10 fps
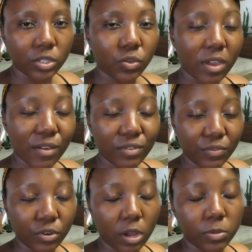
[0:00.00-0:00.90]
So you have
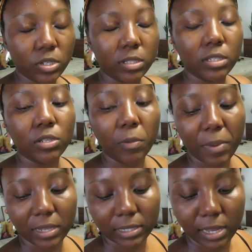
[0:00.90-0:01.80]
different options. So
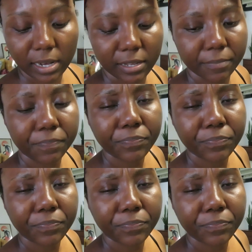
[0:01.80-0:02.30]
basically